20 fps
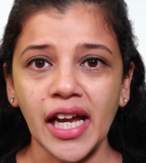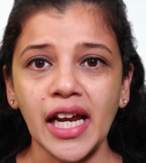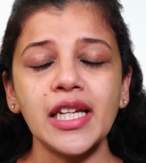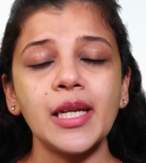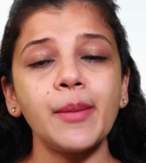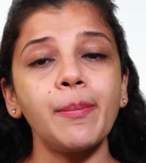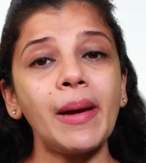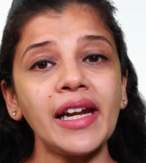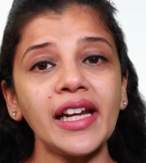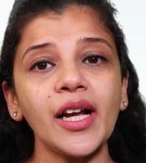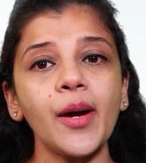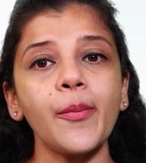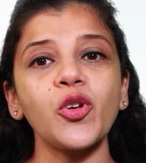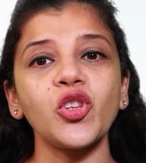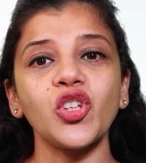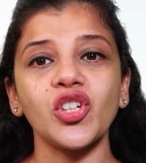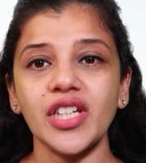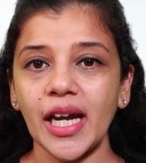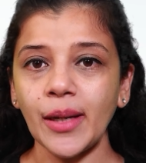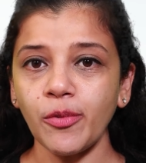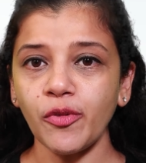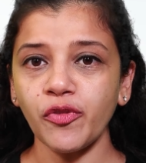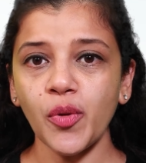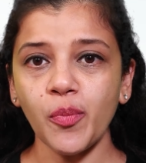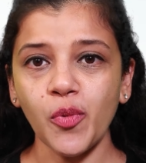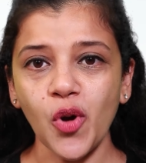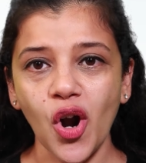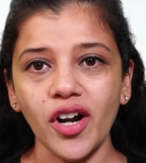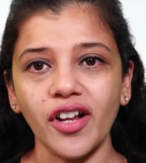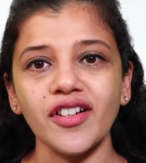Depending upon the type of your
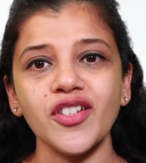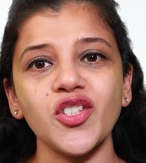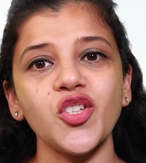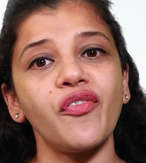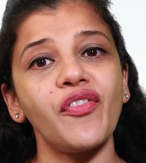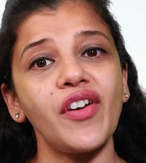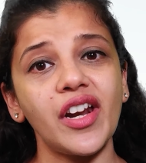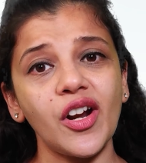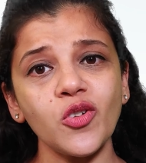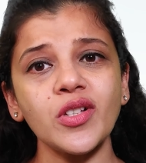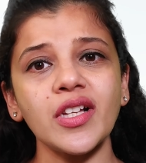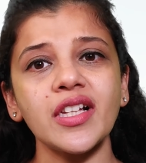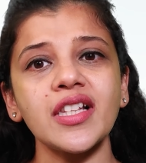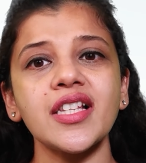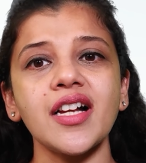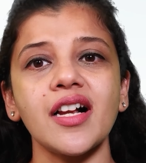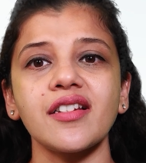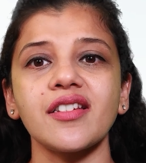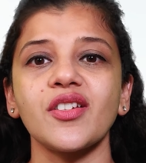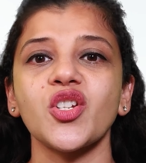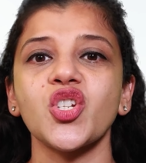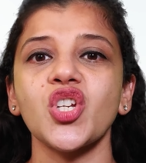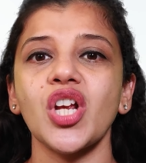products, your warehouse consultant